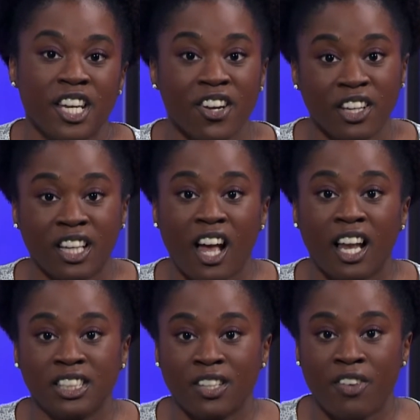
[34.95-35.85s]
here at the
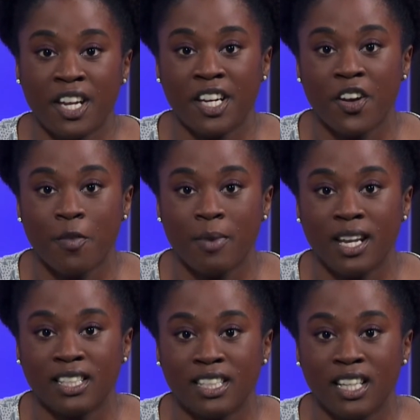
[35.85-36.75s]
College of Veterinary
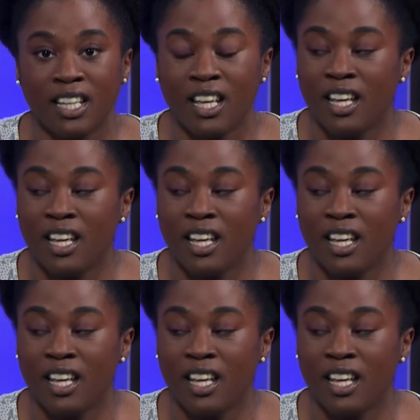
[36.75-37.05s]
Medicine.